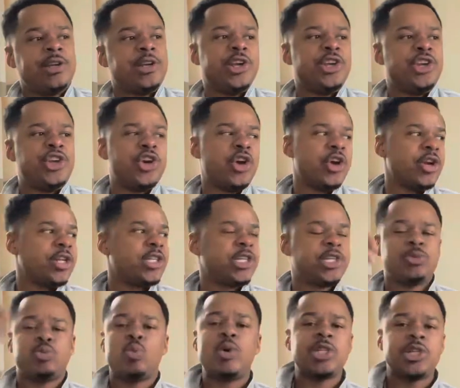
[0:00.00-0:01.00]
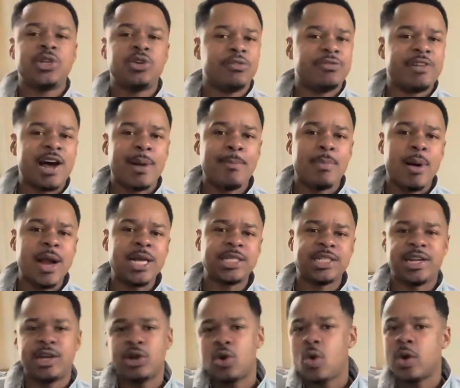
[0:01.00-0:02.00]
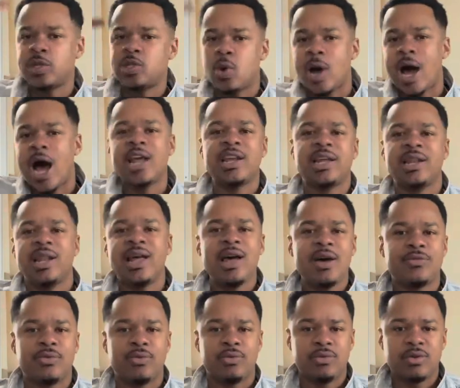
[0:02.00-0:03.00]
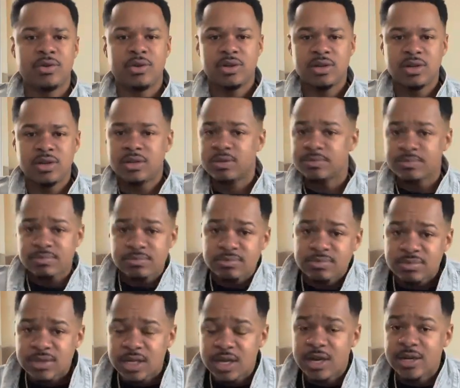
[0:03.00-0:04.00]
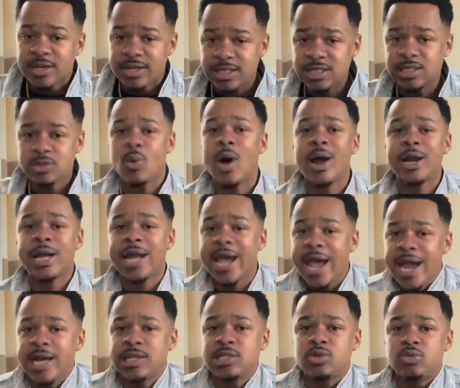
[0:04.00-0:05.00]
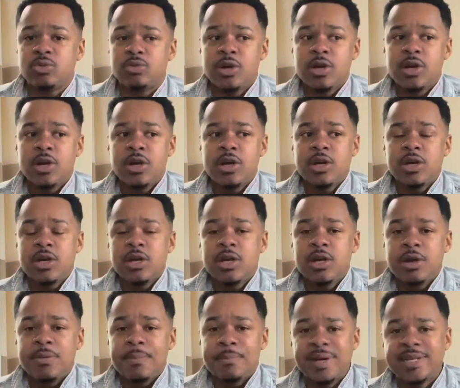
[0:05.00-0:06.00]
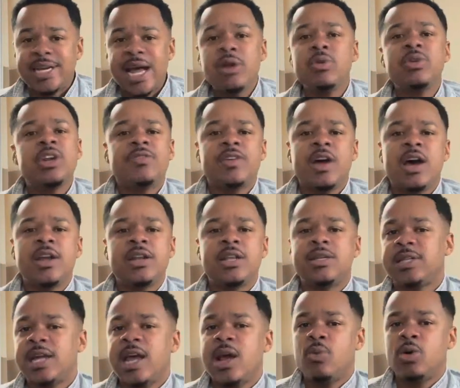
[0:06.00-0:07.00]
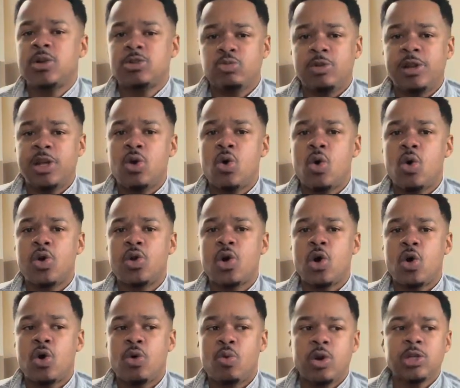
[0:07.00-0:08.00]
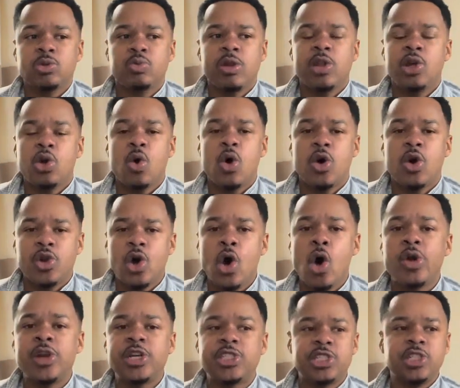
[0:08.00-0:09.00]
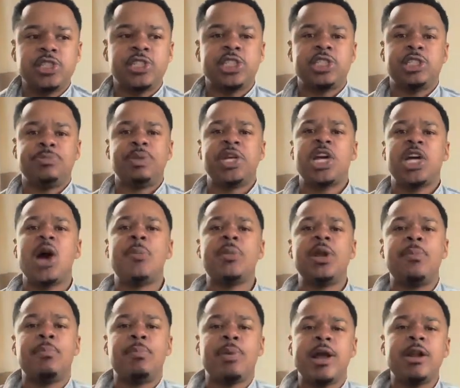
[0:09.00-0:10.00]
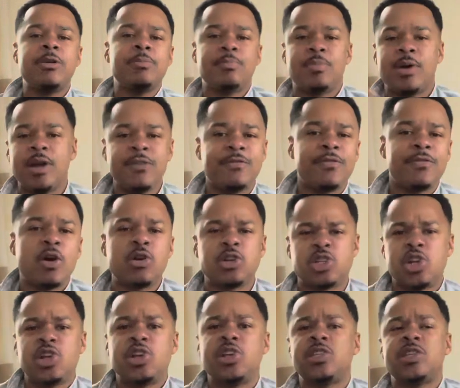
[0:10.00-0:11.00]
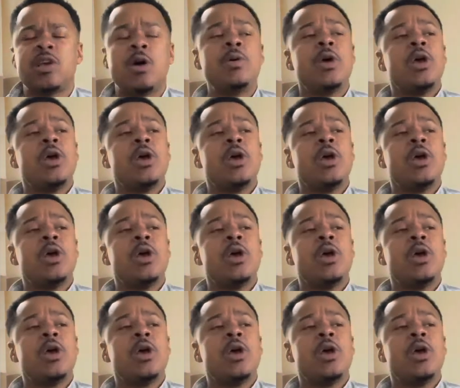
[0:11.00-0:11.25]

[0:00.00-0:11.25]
you're switching your vibration and going to a higher level. This is why they hate you. But they don't even understand what's really going on. What's really going on is you're just becoming a better, better version of yourself.